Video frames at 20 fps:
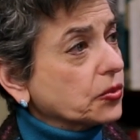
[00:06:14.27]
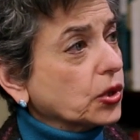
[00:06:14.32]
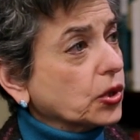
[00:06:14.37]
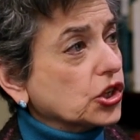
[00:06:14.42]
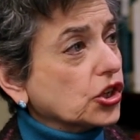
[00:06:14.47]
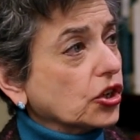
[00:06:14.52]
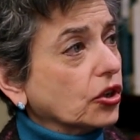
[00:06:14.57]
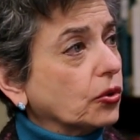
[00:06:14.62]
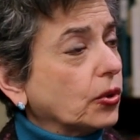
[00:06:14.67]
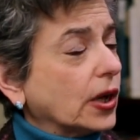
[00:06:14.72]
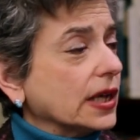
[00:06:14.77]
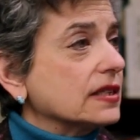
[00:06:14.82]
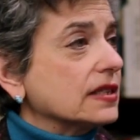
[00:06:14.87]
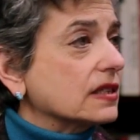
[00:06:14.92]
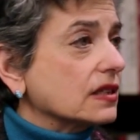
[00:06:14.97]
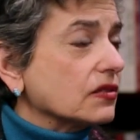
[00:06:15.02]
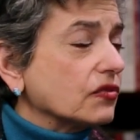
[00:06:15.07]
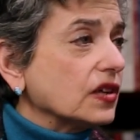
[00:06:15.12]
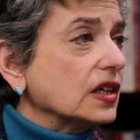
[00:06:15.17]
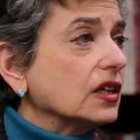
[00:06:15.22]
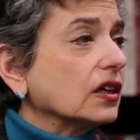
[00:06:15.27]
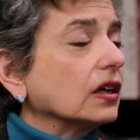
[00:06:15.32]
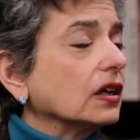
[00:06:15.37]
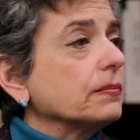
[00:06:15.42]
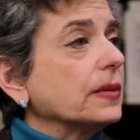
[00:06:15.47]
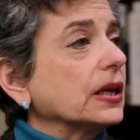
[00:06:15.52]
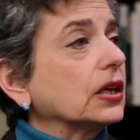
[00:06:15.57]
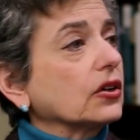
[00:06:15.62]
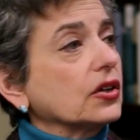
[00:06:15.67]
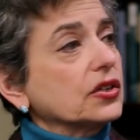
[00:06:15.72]
which are quite severe
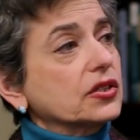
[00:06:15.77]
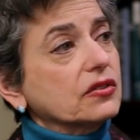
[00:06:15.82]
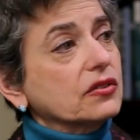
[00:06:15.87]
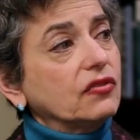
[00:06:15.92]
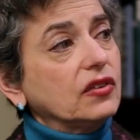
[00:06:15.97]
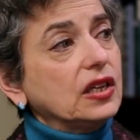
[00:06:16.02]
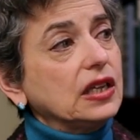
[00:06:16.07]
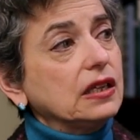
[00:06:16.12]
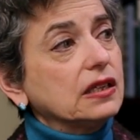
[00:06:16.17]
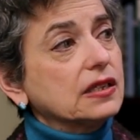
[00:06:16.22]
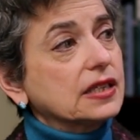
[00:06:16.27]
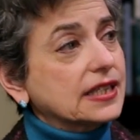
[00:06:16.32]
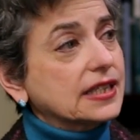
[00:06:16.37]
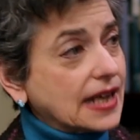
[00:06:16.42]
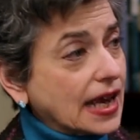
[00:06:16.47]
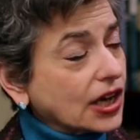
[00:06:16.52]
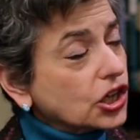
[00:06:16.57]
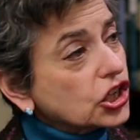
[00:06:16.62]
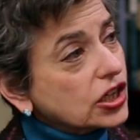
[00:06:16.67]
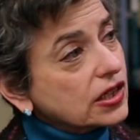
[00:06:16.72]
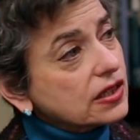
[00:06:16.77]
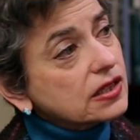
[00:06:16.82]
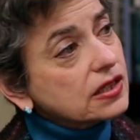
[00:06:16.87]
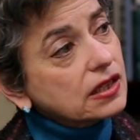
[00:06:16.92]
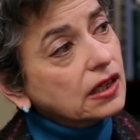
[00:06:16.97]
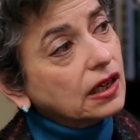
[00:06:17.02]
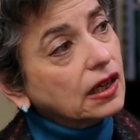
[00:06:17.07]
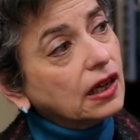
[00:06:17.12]
because of the sanctions